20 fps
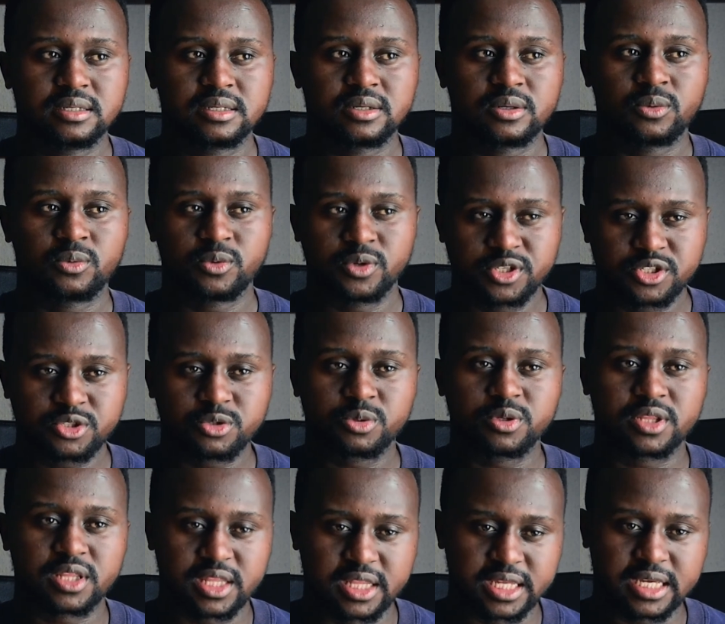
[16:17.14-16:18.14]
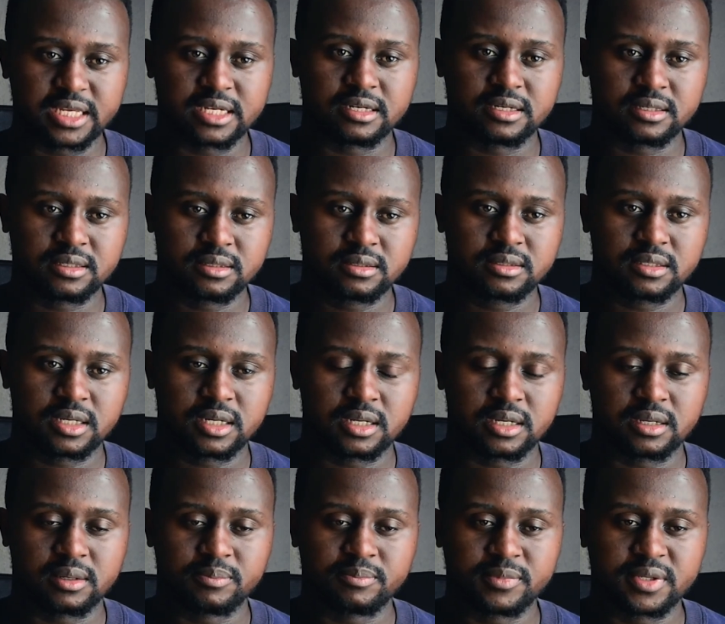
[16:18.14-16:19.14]
which would then
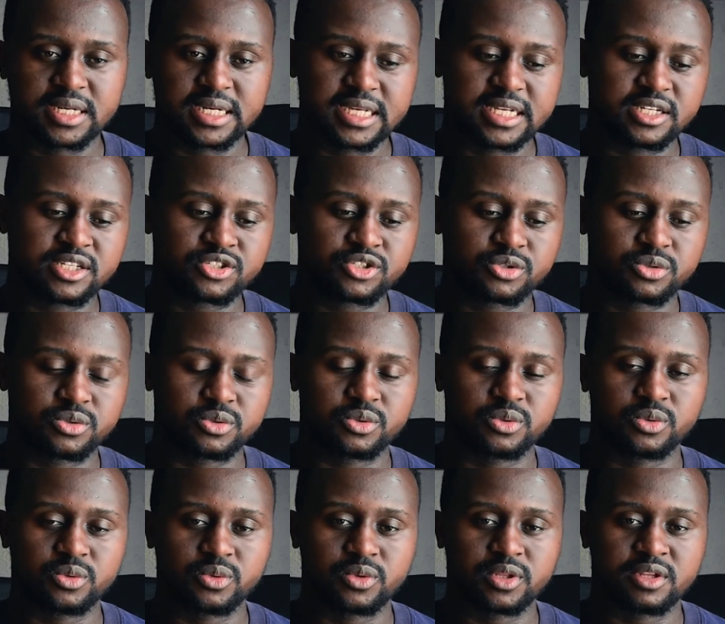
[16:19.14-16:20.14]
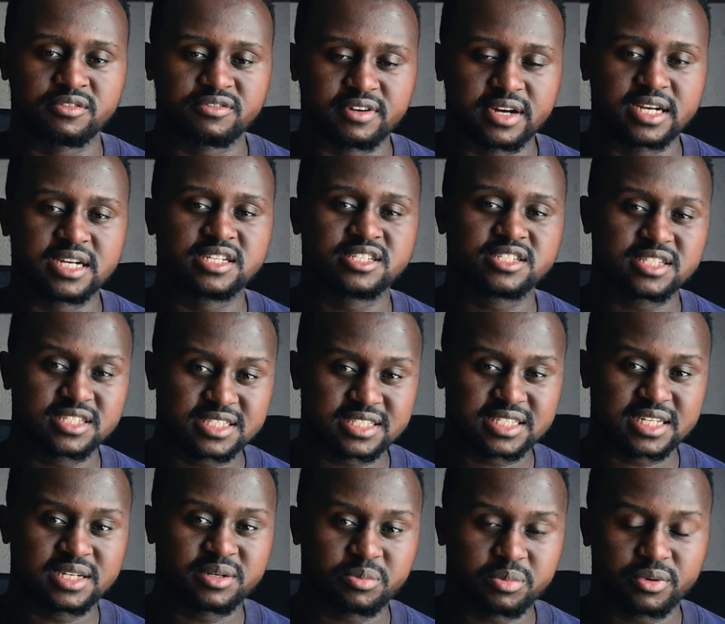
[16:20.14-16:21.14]
lead to the financial
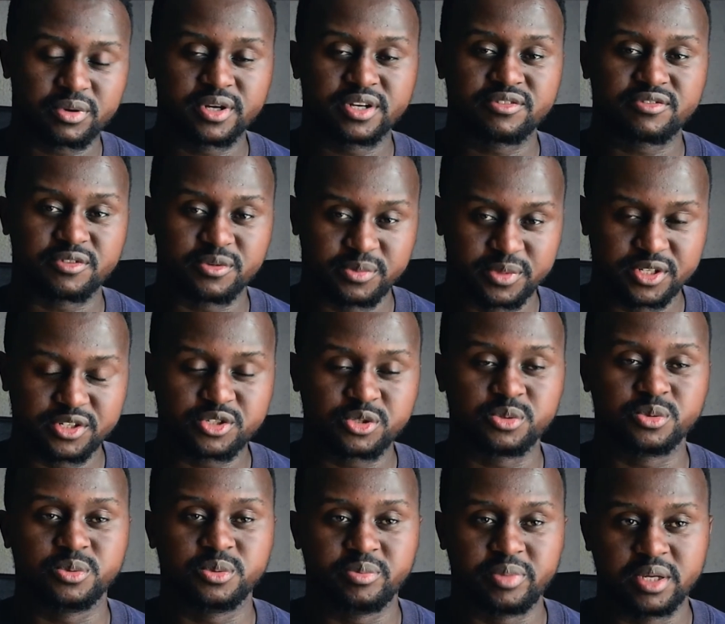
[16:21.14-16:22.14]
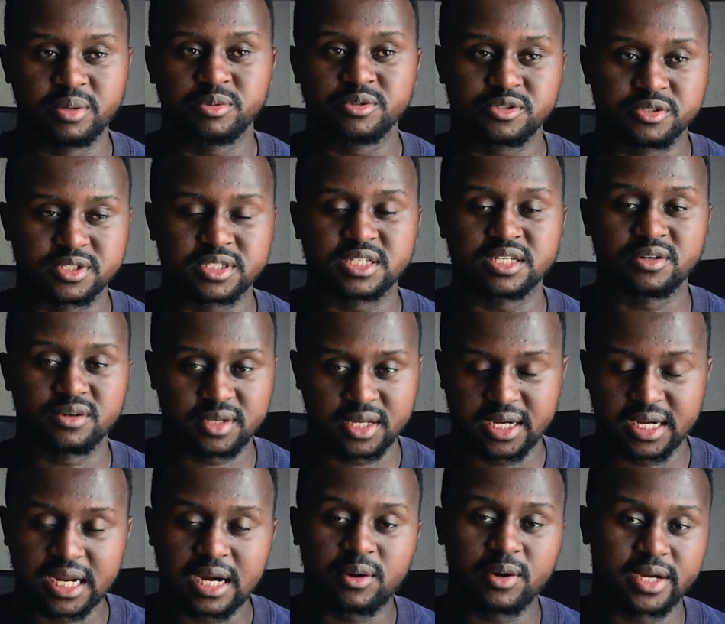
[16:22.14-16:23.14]
standpoint for me to be able to say, okay,
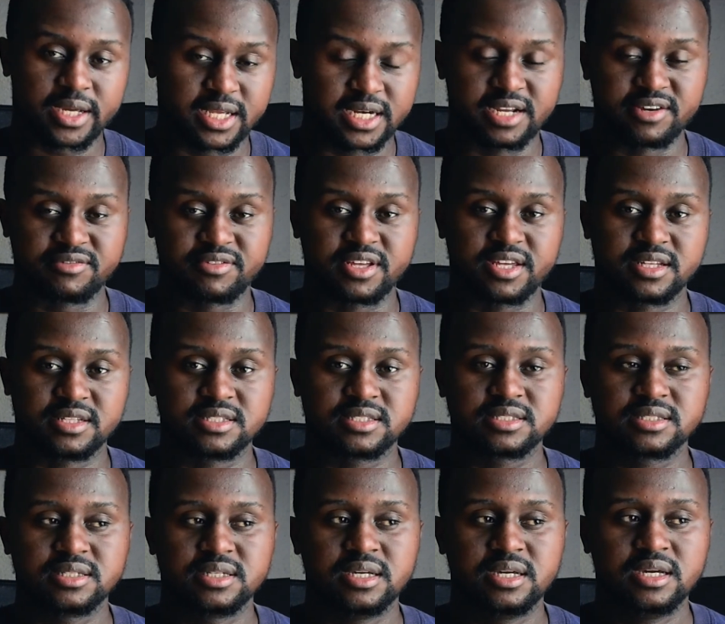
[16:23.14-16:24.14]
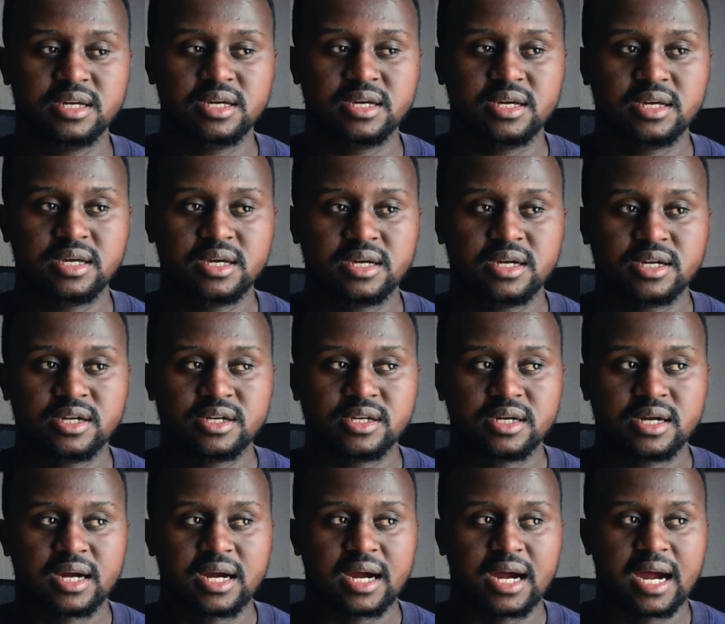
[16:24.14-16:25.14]
now I can have kids.
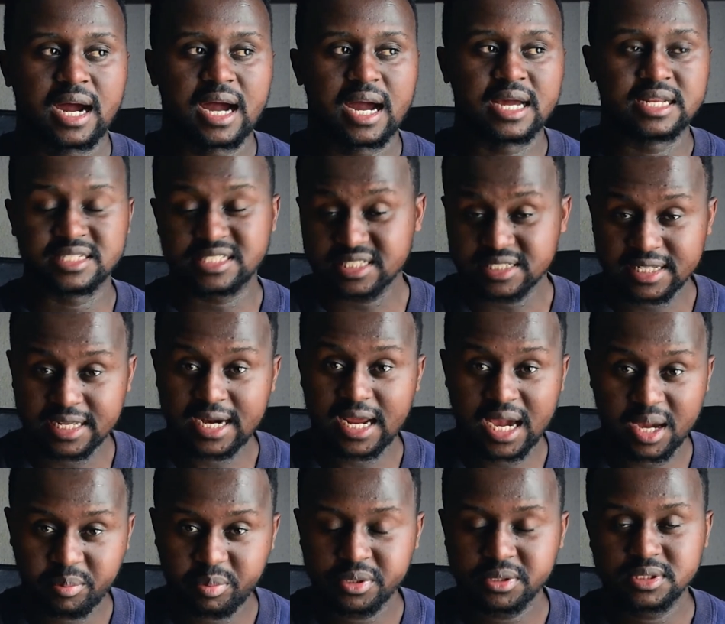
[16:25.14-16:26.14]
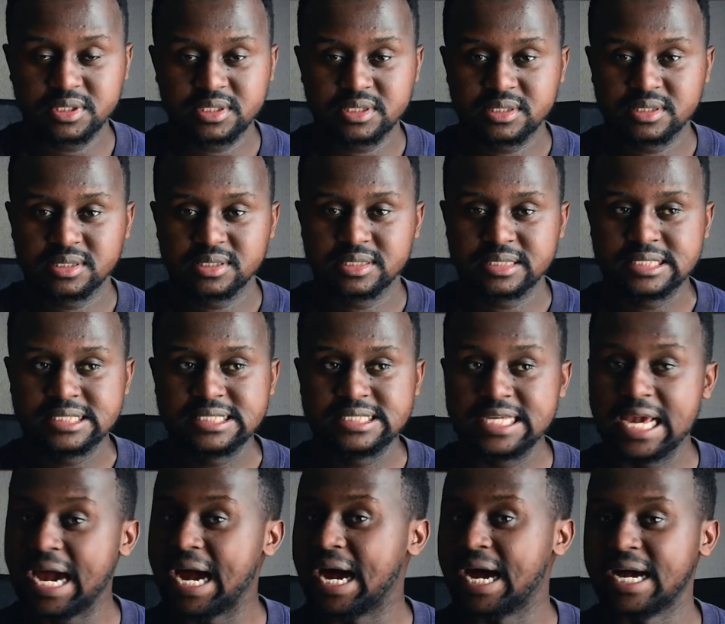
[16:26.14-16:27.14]
Until that happens,
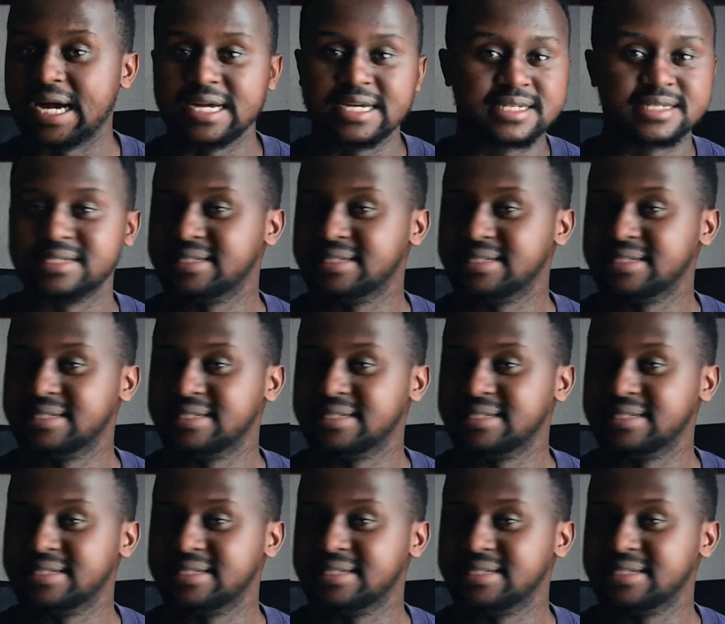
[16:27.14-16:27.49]
yeah,